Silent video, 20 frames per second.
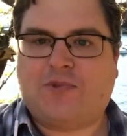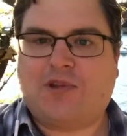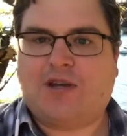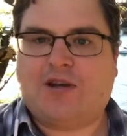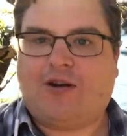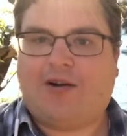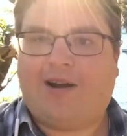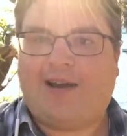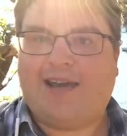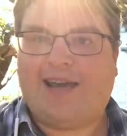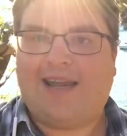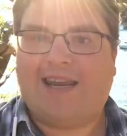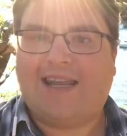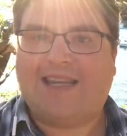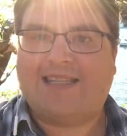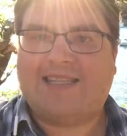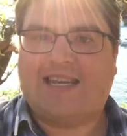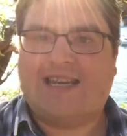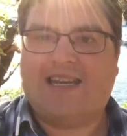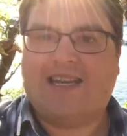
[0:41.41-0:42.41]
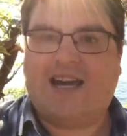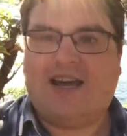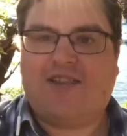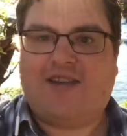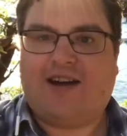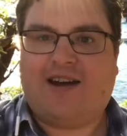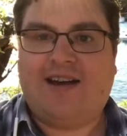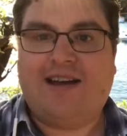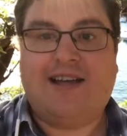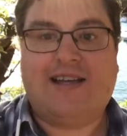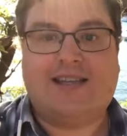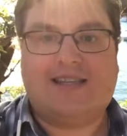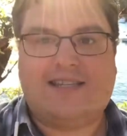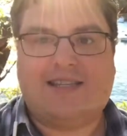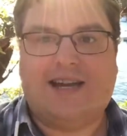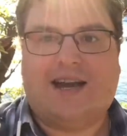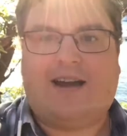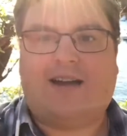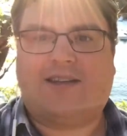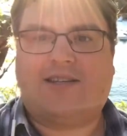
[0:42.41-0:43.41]
All right, it is another
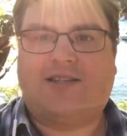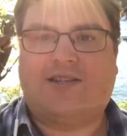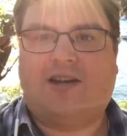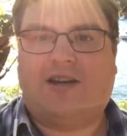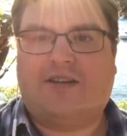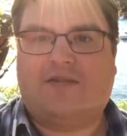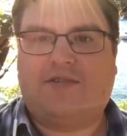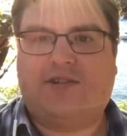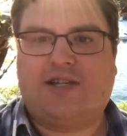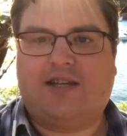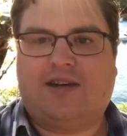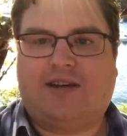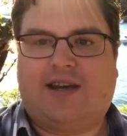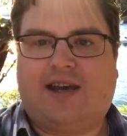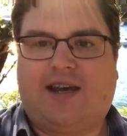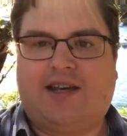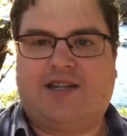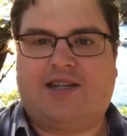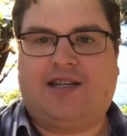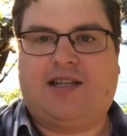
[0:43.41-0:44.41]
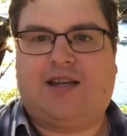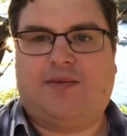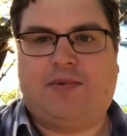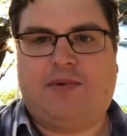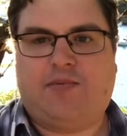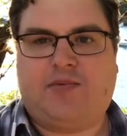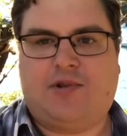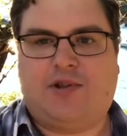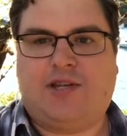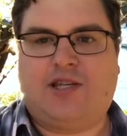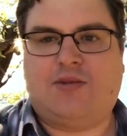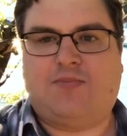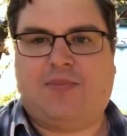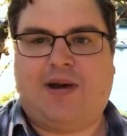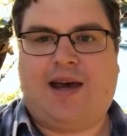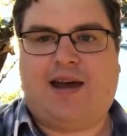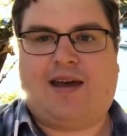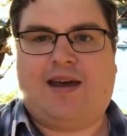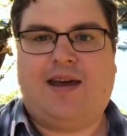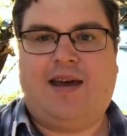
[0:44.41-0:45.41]
dark side of geocaching. Let me put this
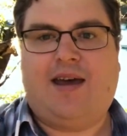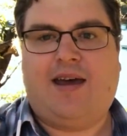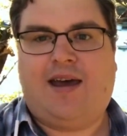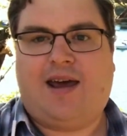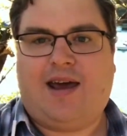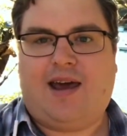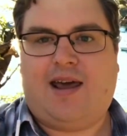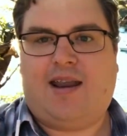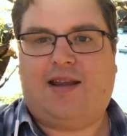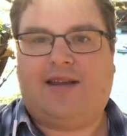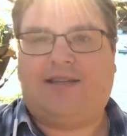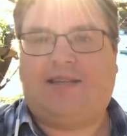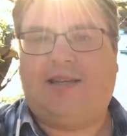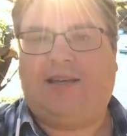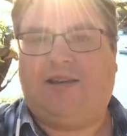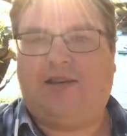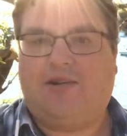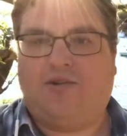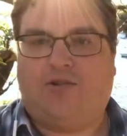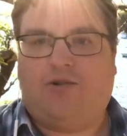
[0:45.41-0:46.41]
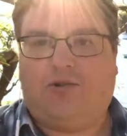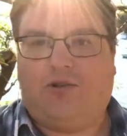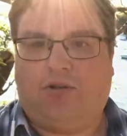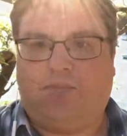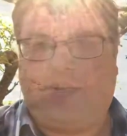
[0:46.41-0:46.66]
back and I'll tell you all